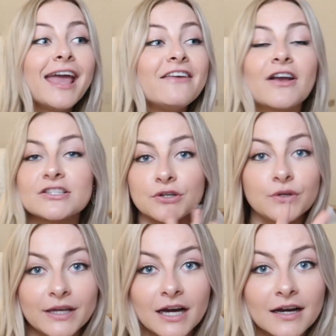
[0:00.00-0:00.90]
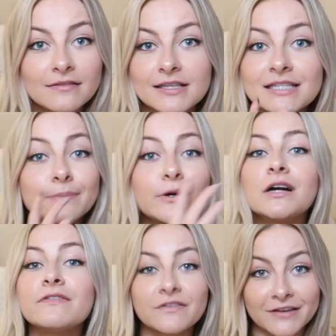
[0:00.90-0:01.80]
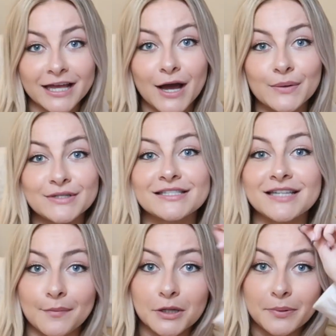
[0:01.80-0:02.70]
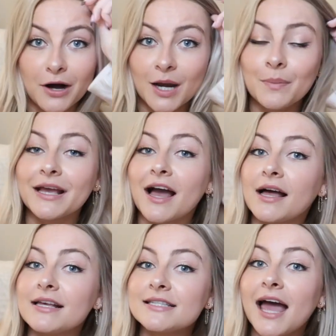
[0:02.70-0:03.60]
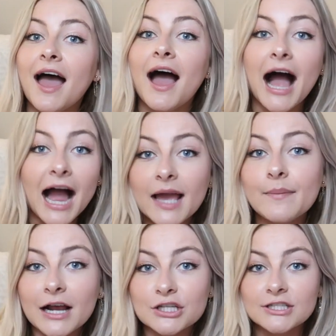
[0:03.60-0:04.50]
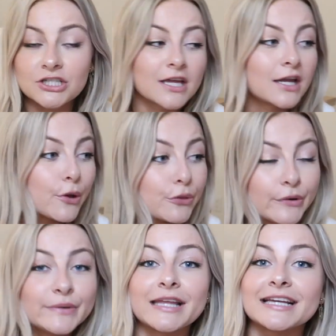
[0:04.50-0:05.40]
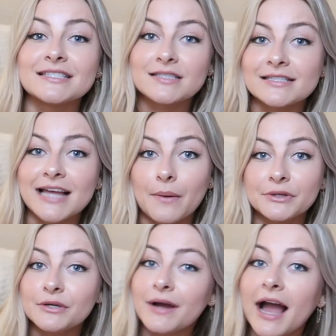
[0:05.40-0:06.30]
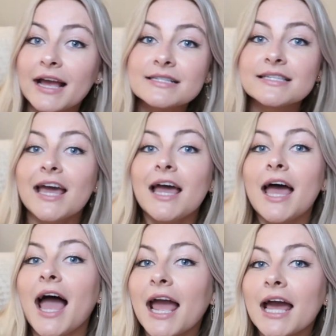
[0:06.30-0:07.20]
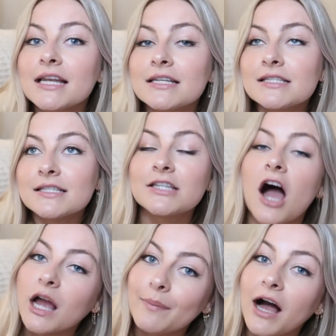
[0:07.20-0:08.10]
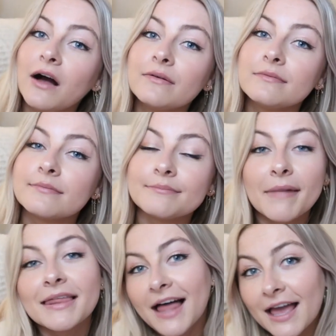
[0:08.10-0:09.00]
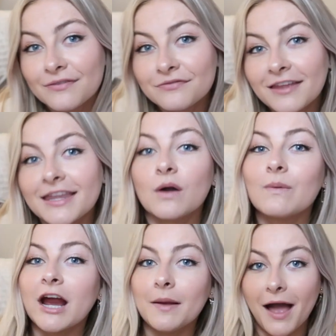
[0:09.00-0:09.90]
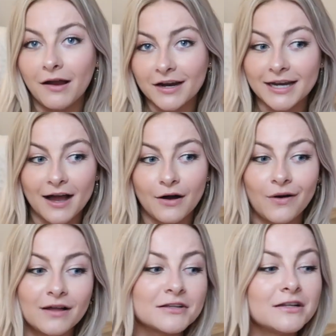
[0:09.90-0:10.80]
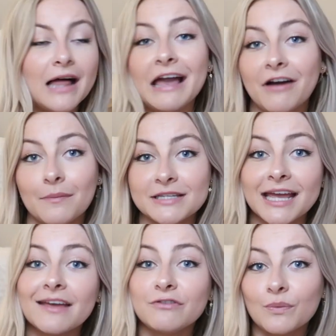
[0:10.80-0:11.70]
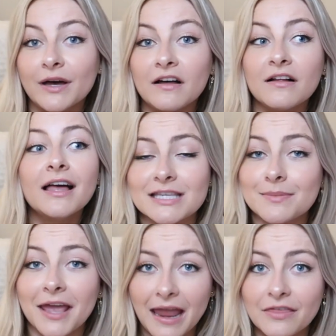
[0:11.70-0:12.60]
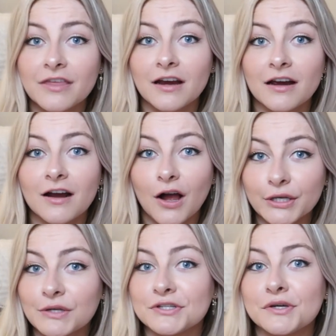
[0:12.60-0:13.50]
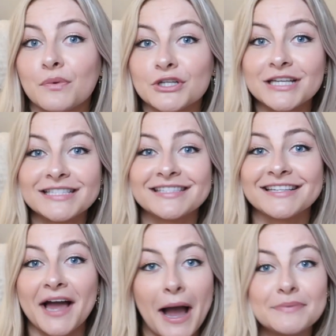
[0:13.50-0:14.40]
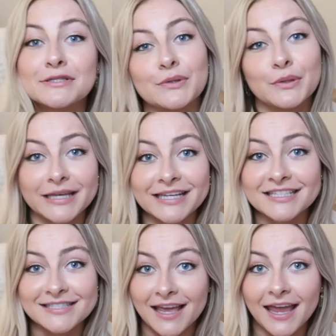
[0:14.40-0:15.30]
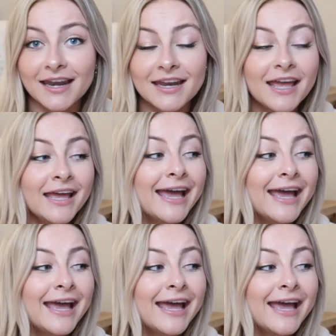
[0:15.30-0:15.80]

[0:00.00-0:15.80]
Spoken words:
If you guys are new here, this is the perfect video to stumble upon because I'm actually just gonna go through and like sit down with you guys and talk about my life and like where I'm at right now, a little life update if you will. This is my 8th year on YouTube, which is absolutely insane.